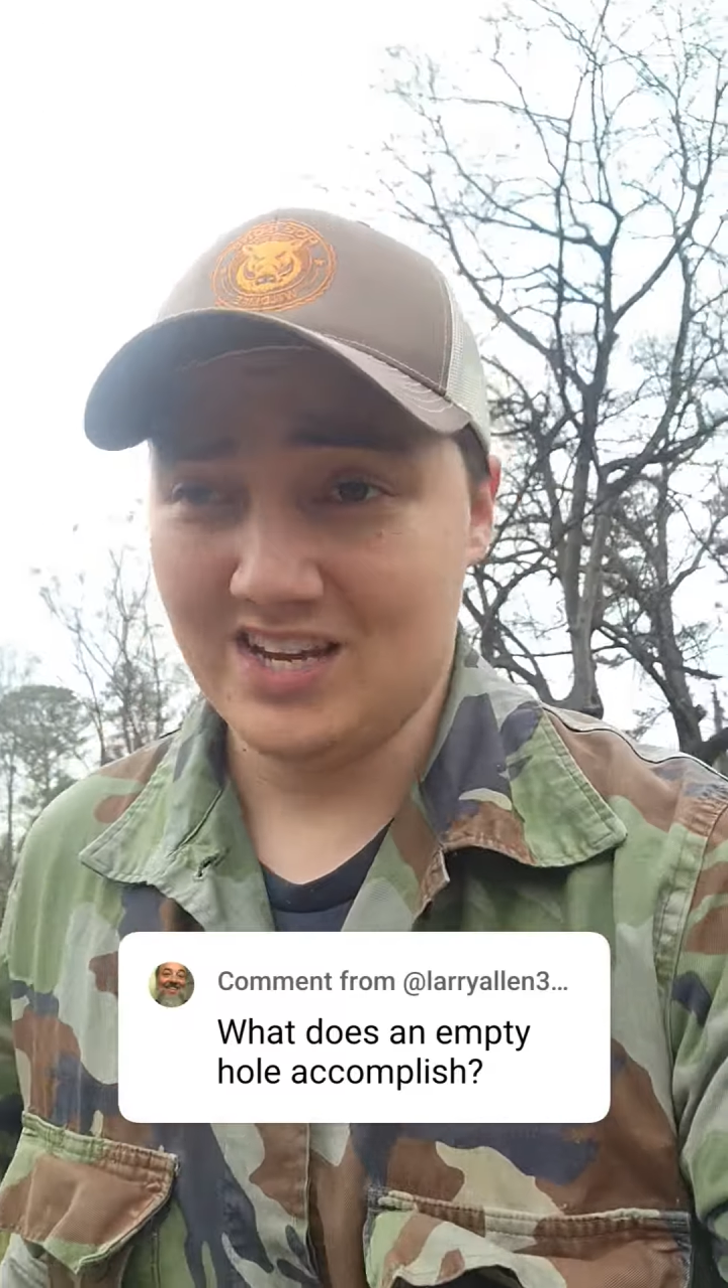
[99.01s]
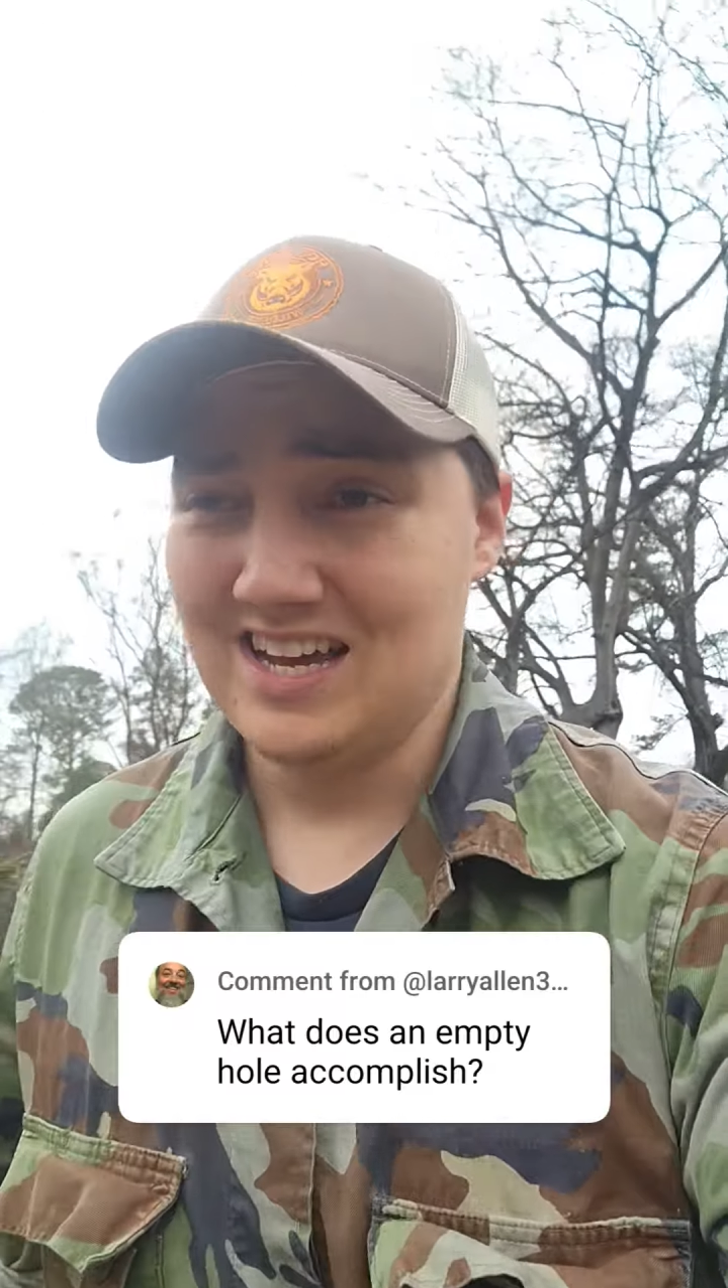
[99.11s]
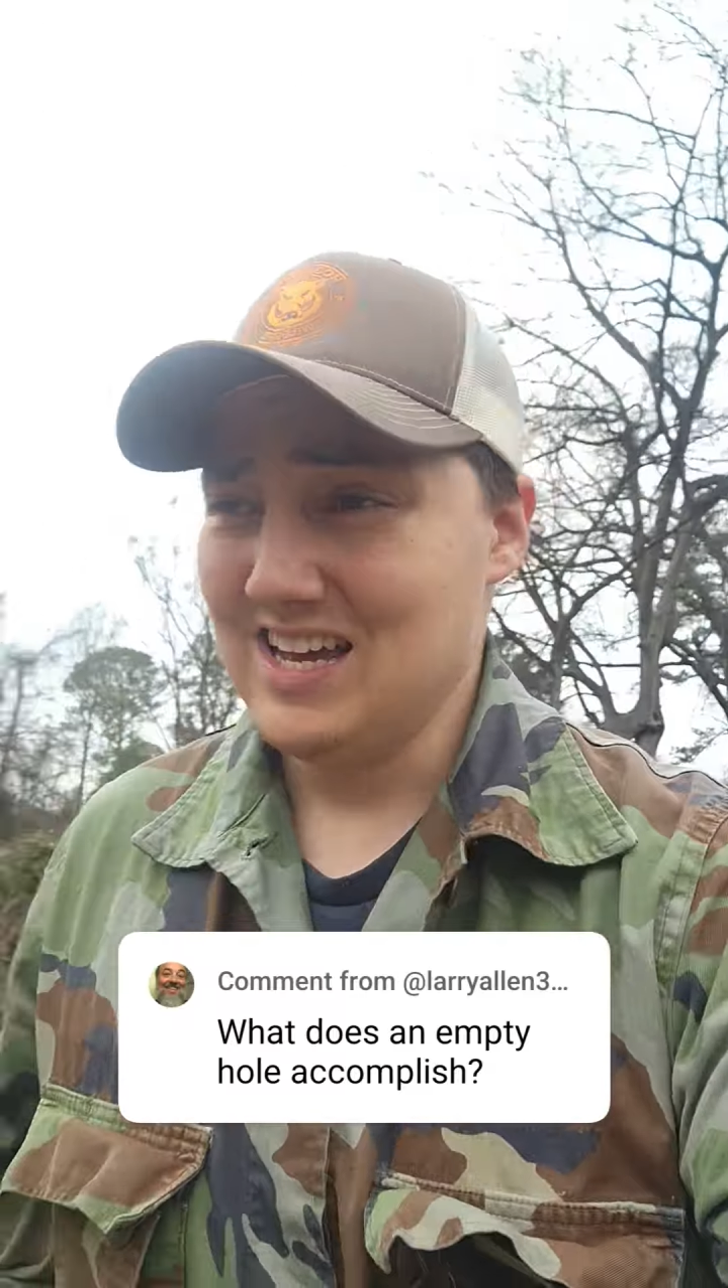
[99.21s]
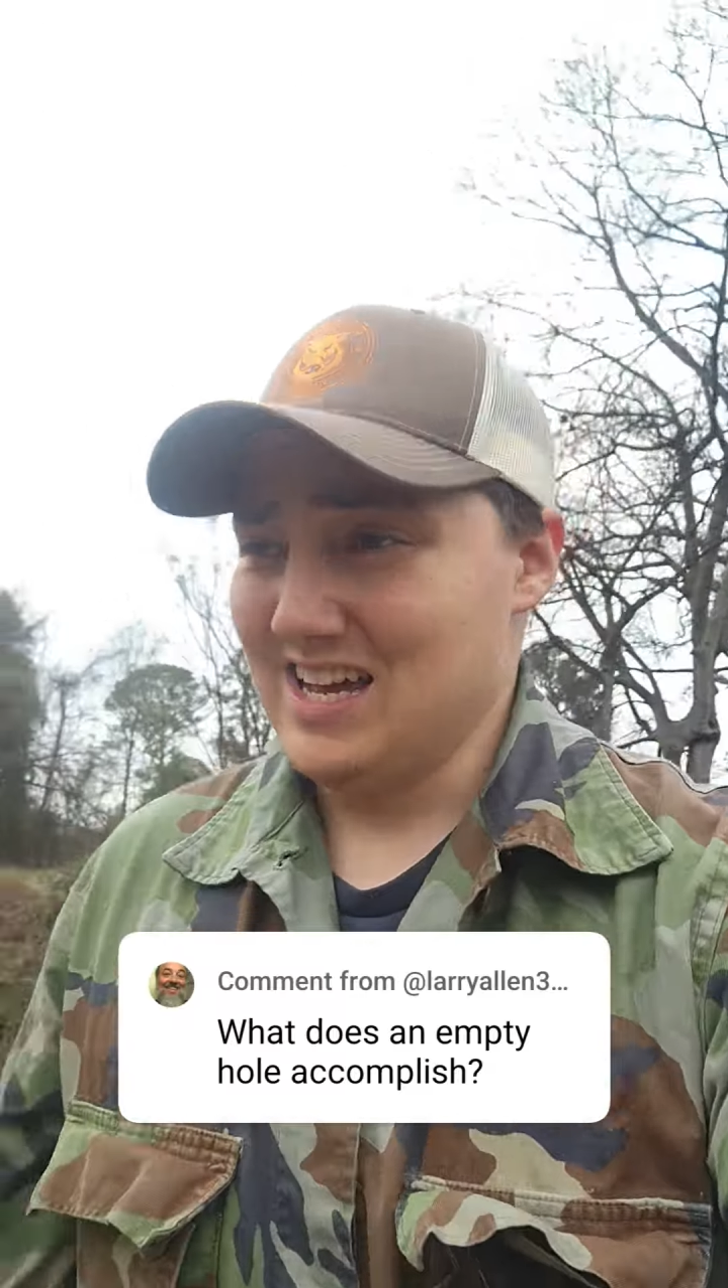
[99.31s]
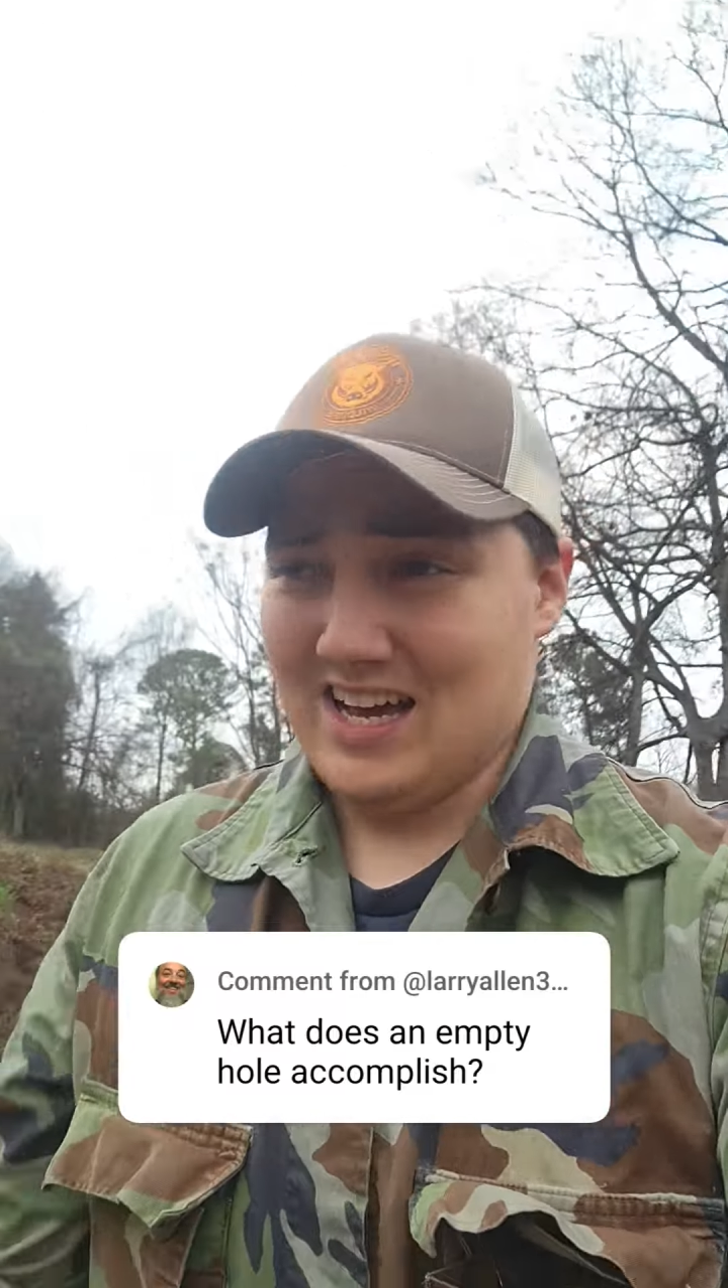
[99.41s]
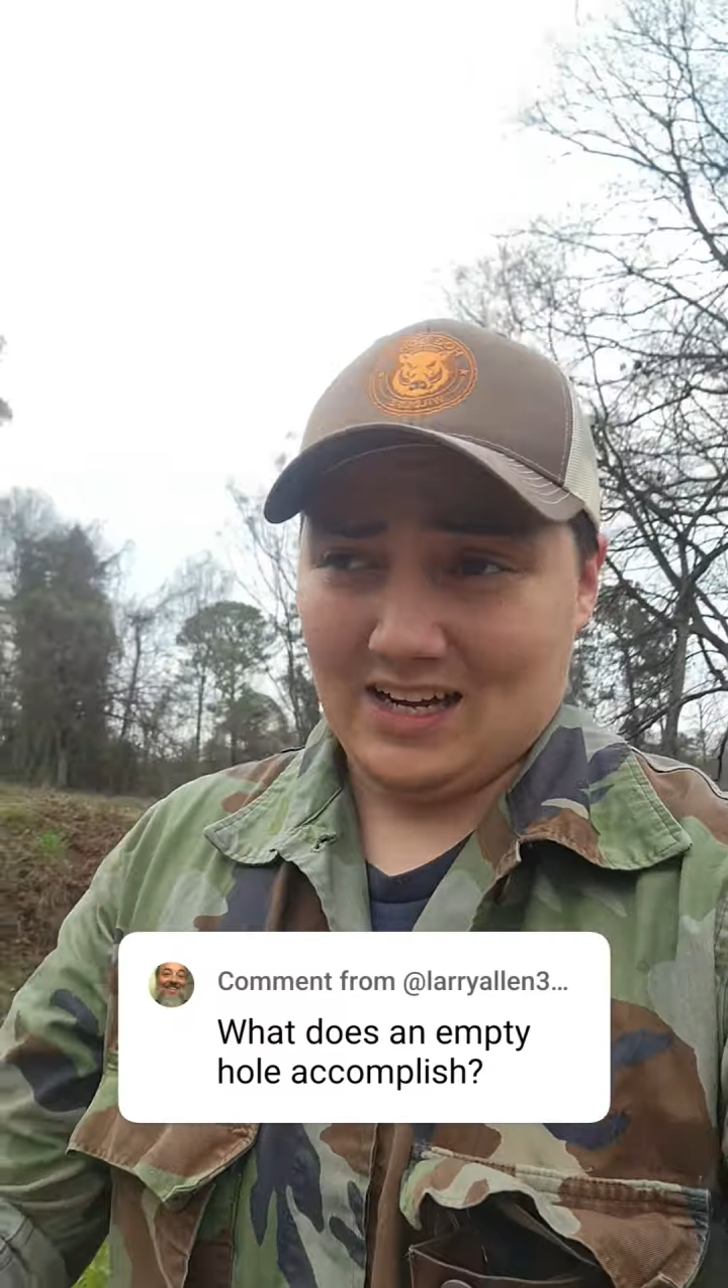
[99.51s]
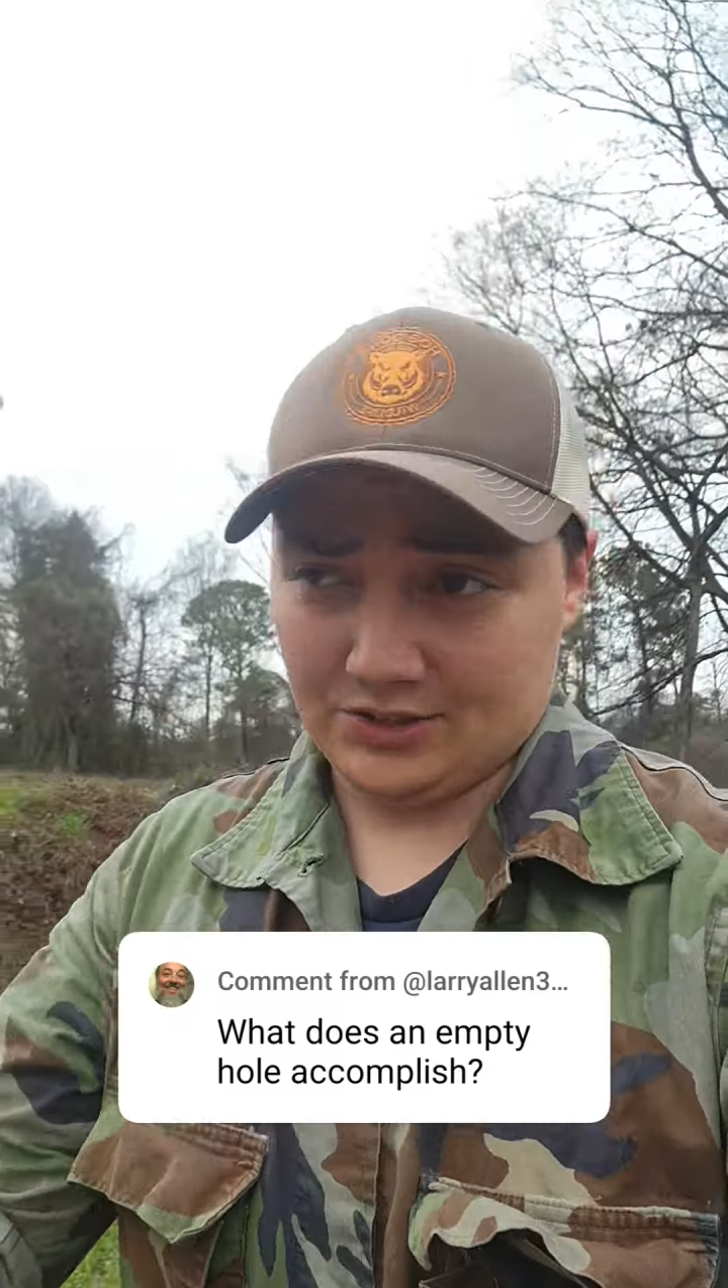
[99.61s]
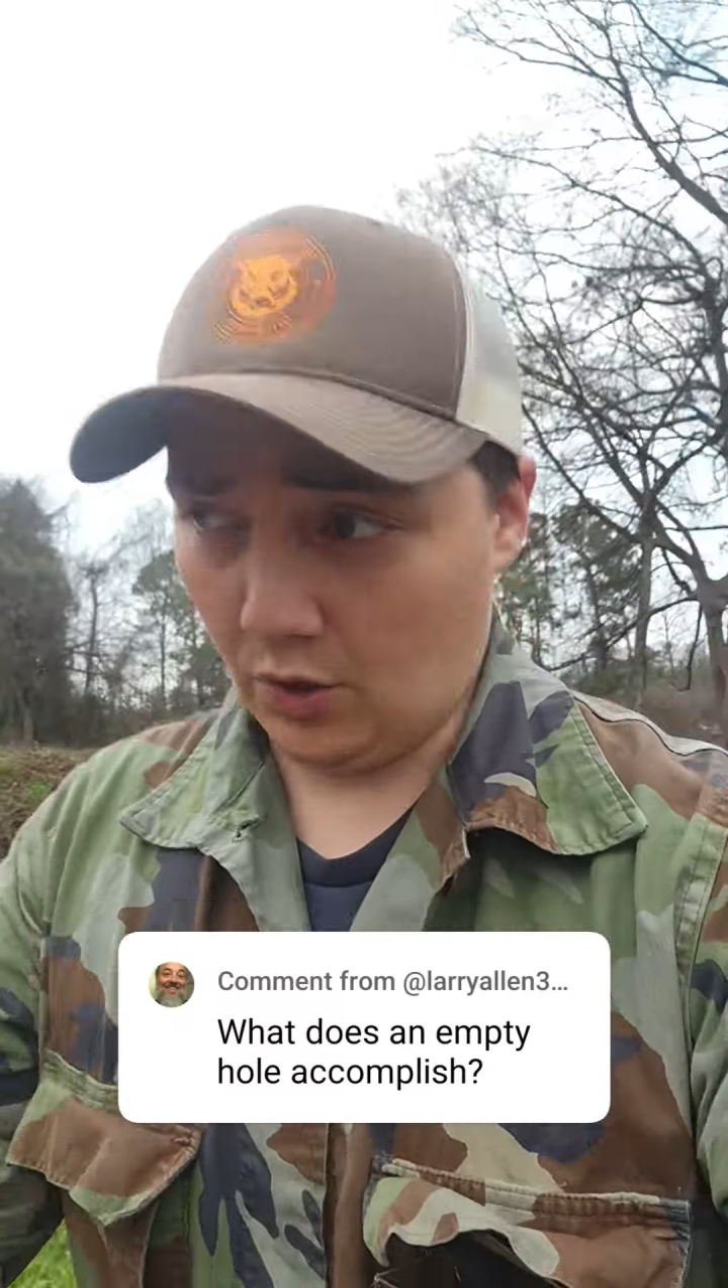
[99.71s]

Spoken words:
I